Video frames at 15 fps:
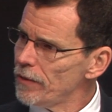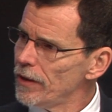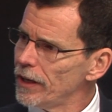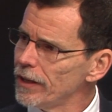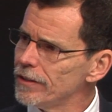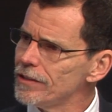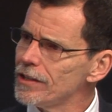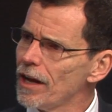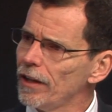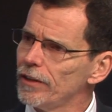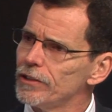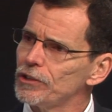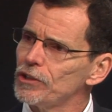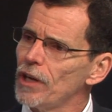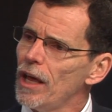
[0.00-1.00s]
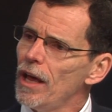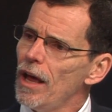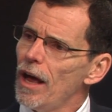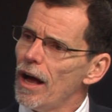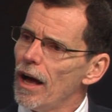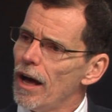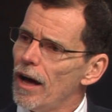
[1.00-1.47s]
They can tell us
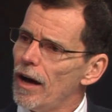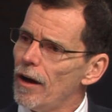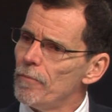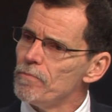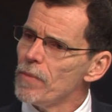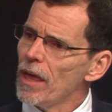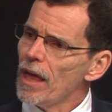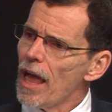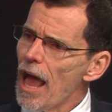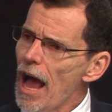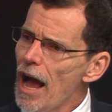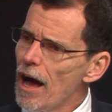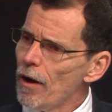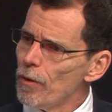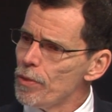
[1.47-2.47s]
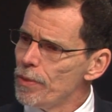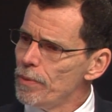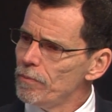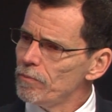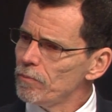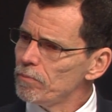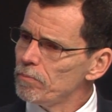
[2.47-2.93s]
uh, how
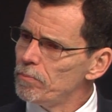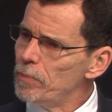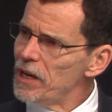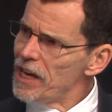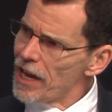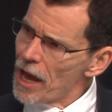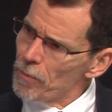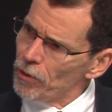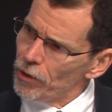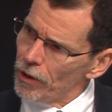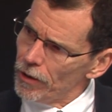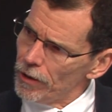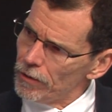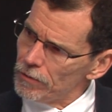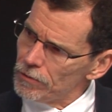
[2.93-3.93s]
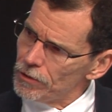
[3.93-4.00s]
being able to,